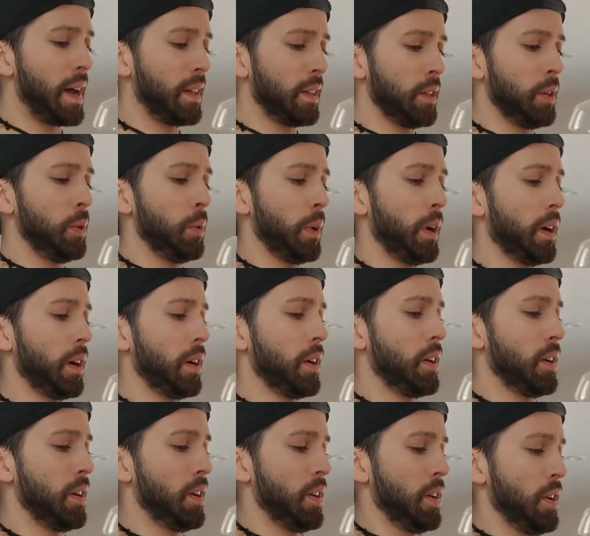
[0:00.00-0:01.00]
you are
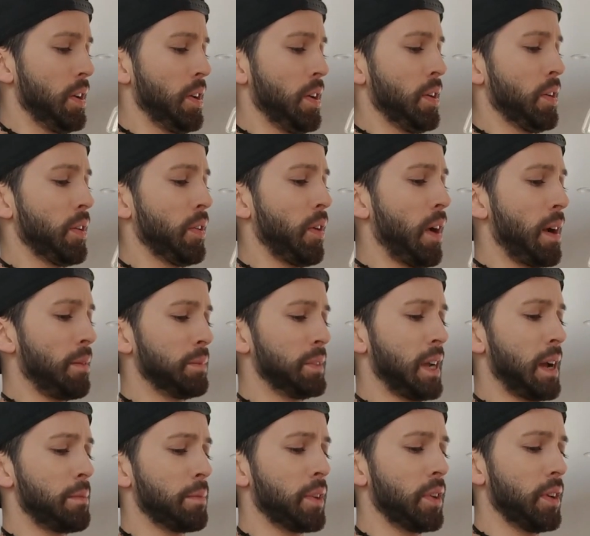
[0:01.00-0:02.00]
crock pot
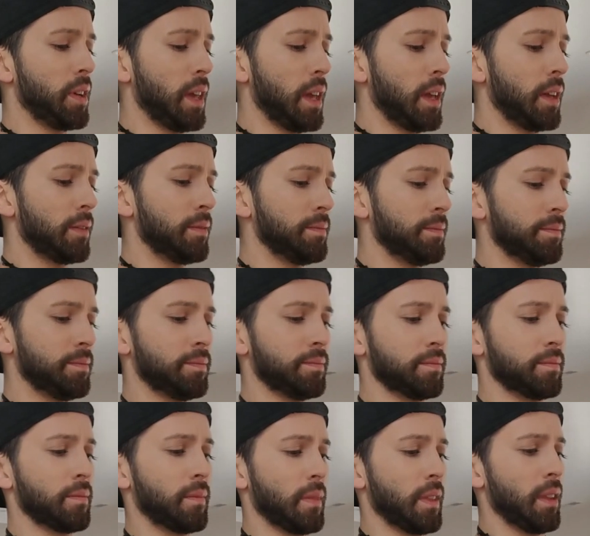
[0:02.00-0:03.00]
cooking,
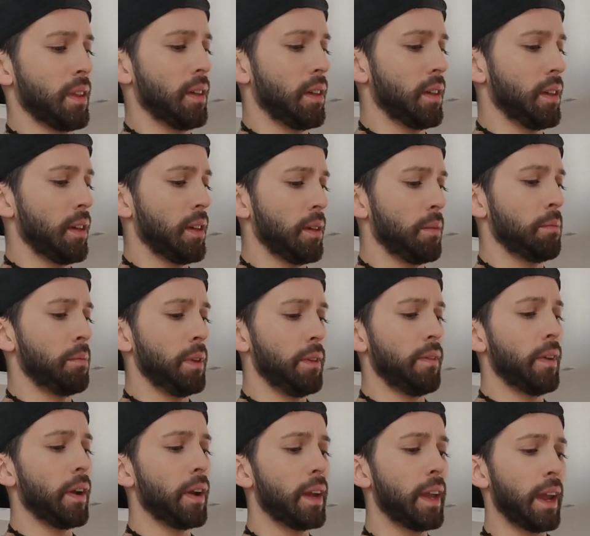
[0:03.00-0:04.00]
be
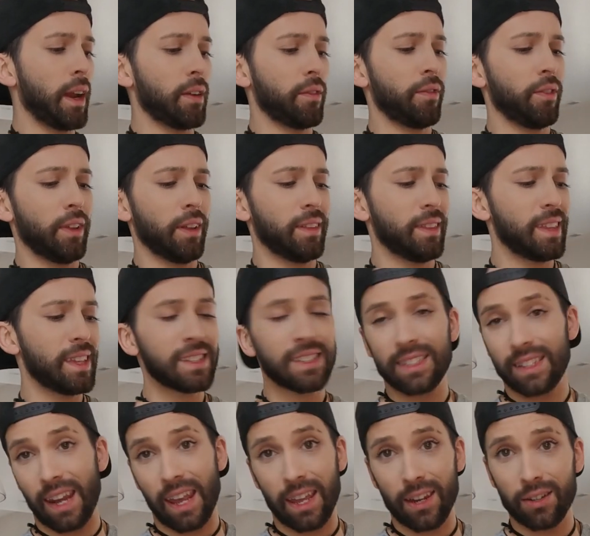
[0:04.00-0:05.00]
very careful at this
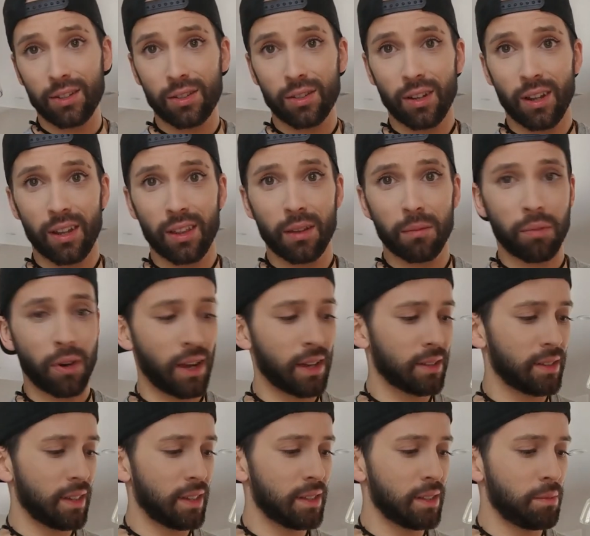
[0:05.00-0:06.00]
stage in the
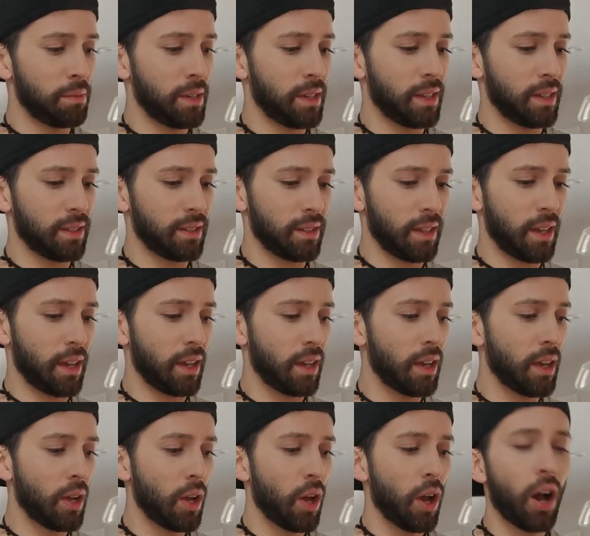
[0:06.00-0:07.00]
process because
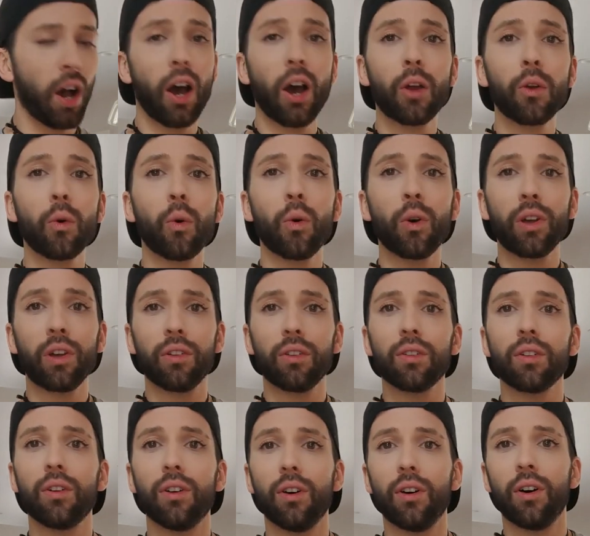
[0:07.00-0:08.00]
hot oil
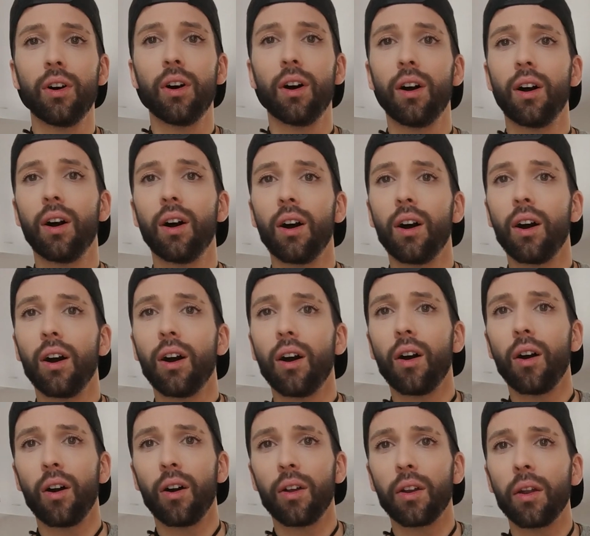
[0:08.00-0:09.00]

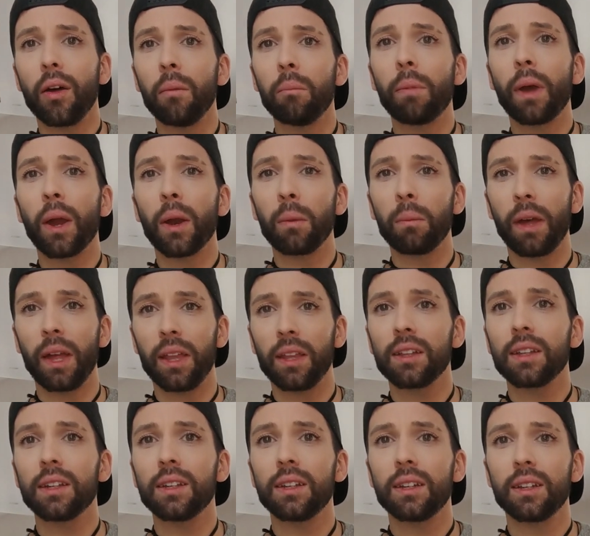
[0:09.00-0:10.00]
on a bare
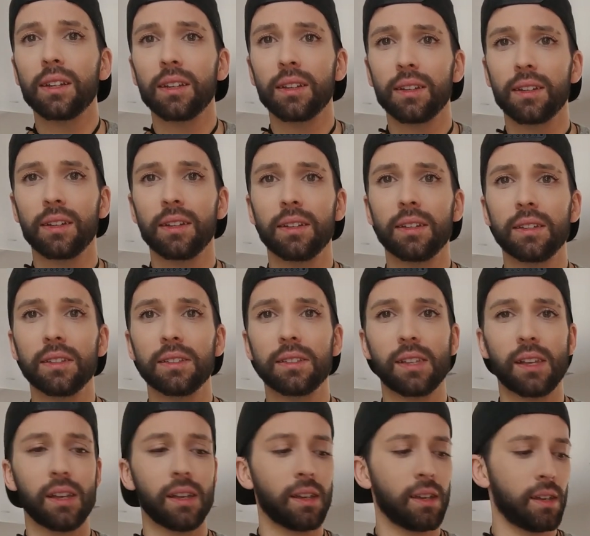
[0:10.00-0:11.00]
belly is
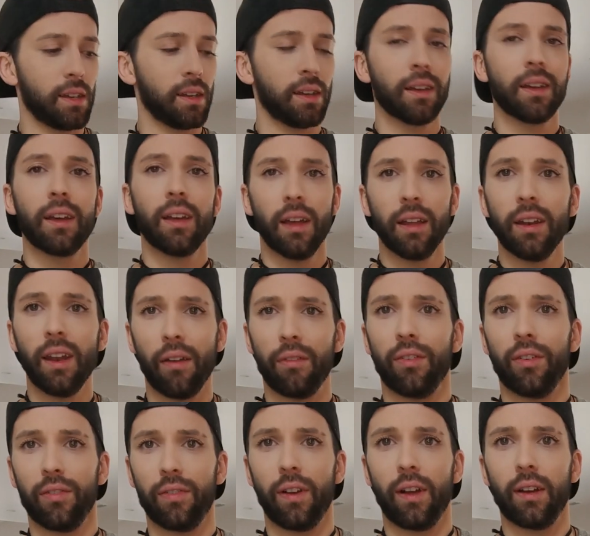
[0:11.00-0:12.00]
never
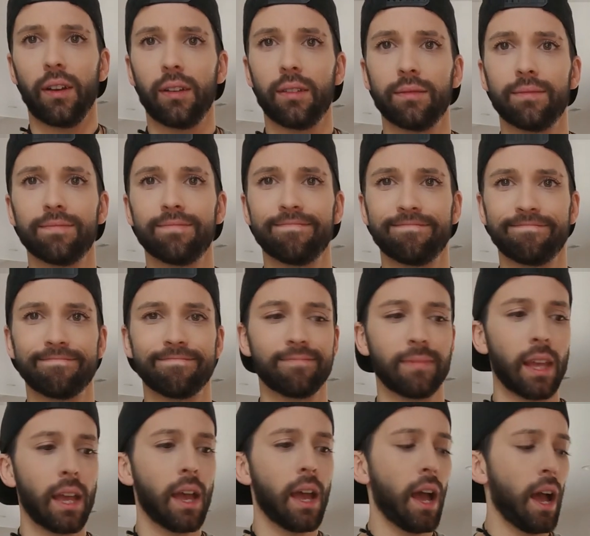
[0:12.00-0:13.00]
fun.
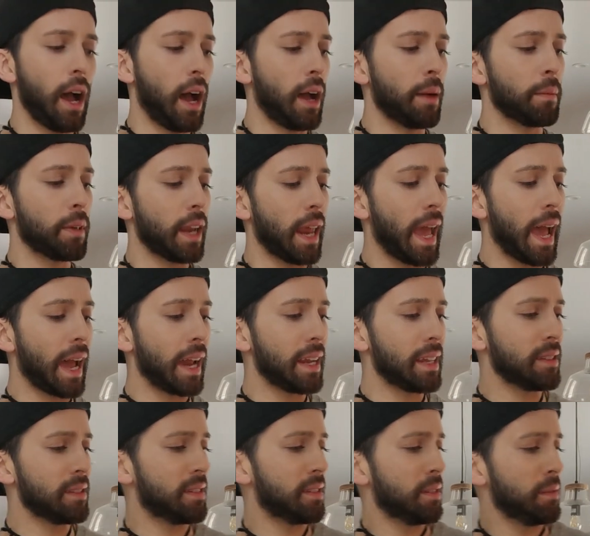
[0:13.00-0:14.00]
I'm going to add in
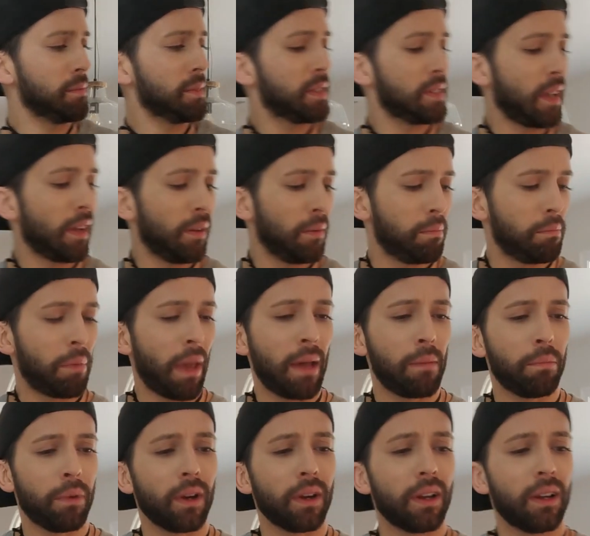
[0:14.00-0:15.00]
some salt and
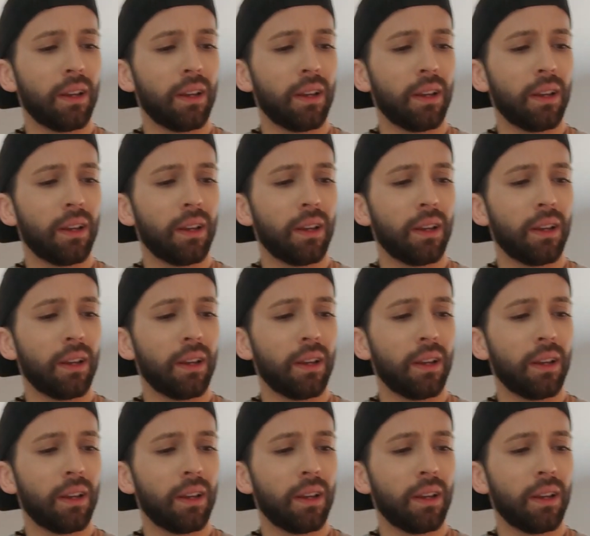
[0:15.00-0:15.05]
pepper